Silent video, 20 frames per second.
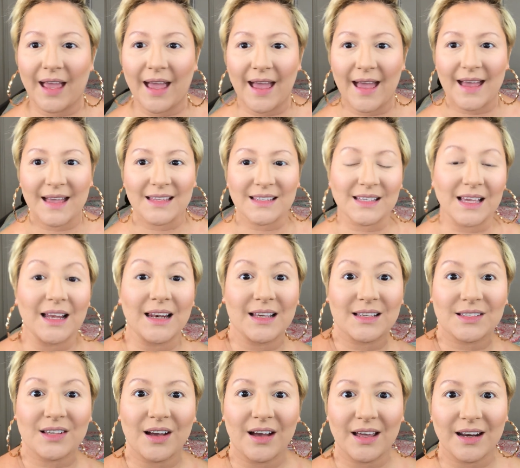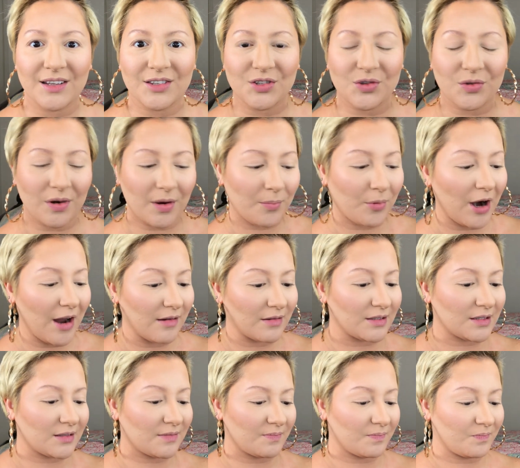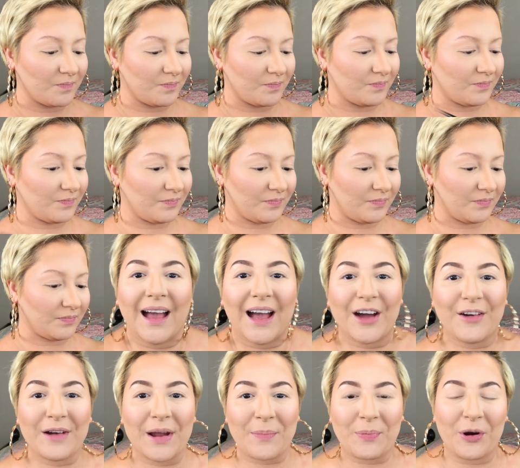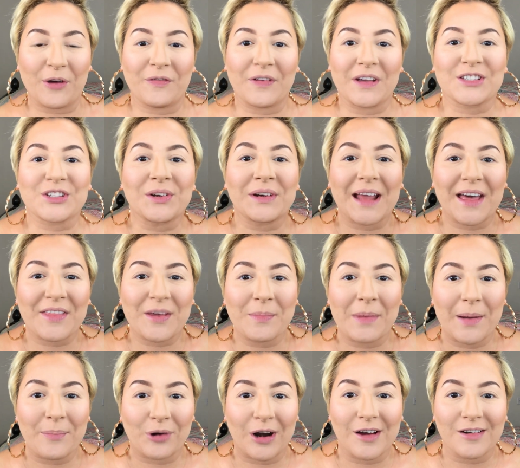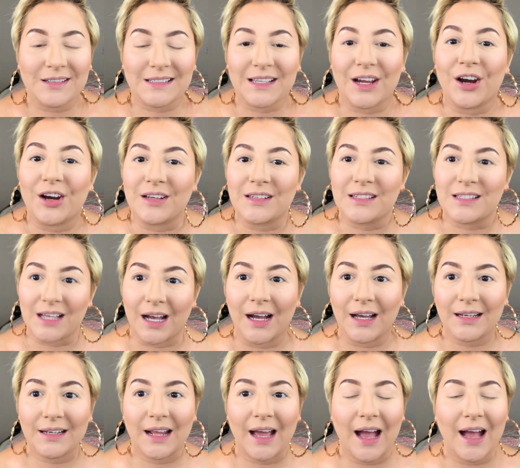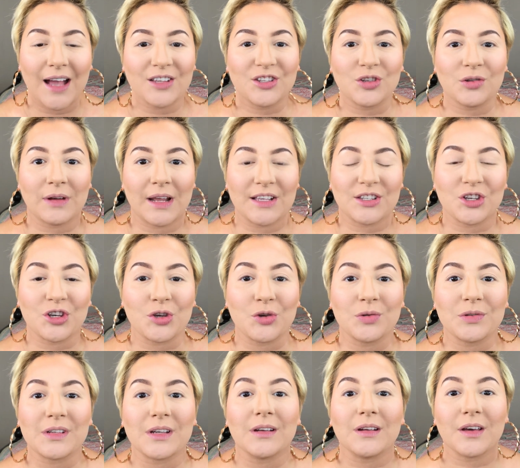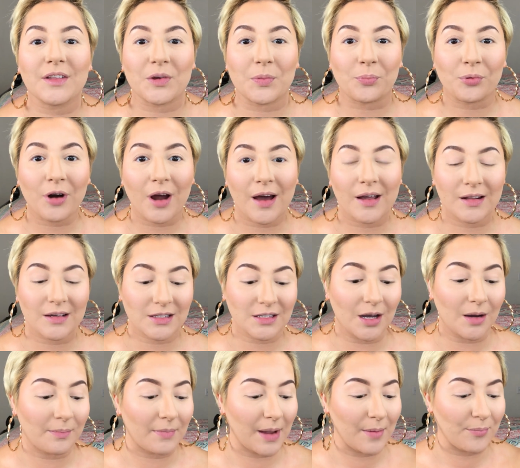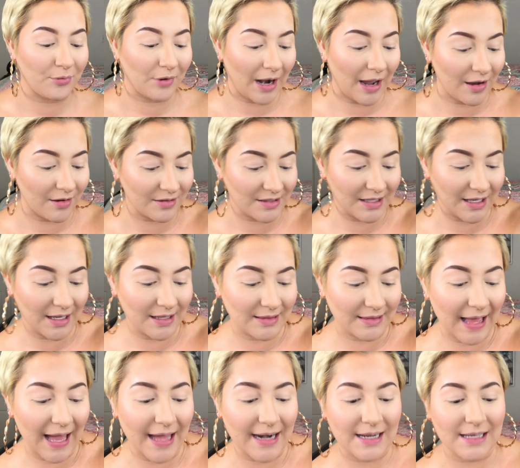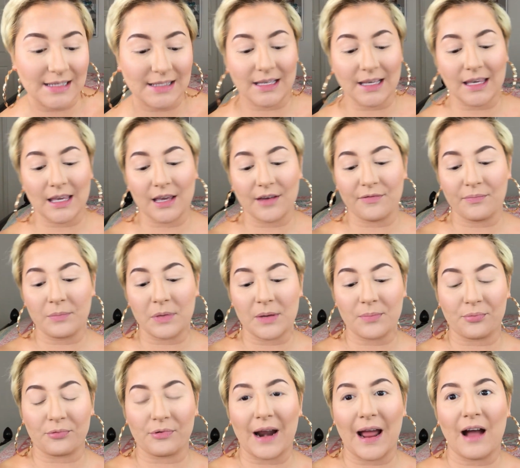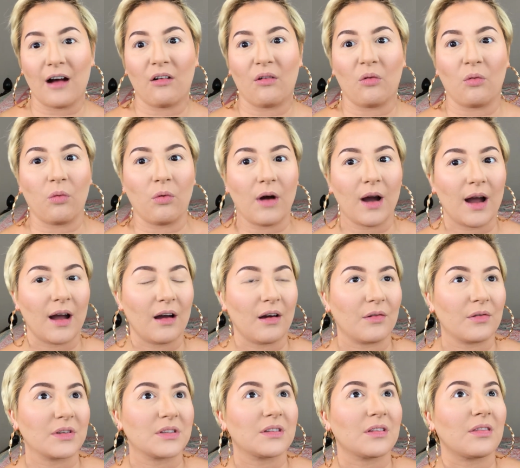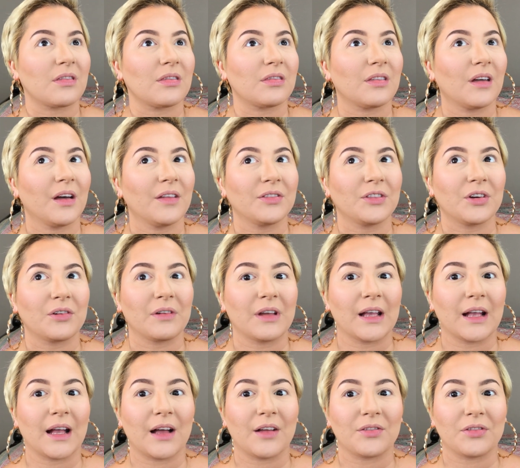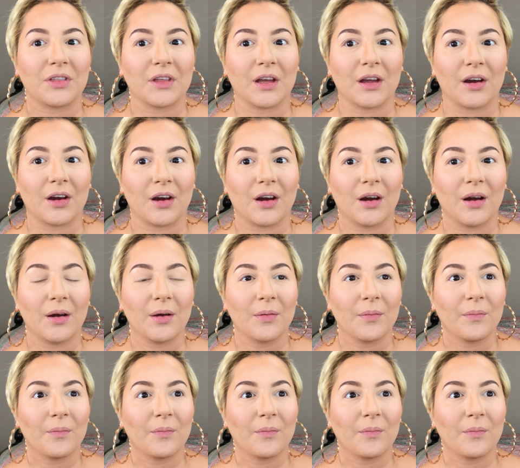And let's go ahead and do our brows. Alright, perfect. So now that my brows are done, I do like to use another product on my brows, and that is the Gimme Brow. Wow, it's thundering out there.